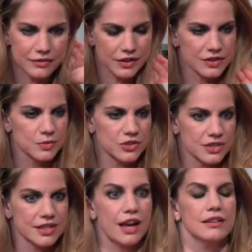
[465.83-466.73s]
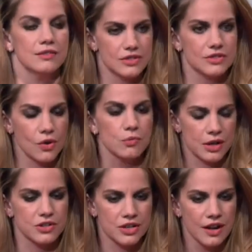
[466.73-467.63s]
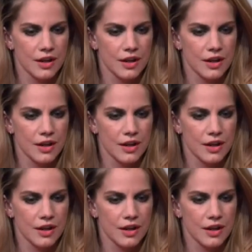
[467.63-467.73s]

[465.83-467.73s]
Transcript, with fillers: of ours, where it's just gotten so much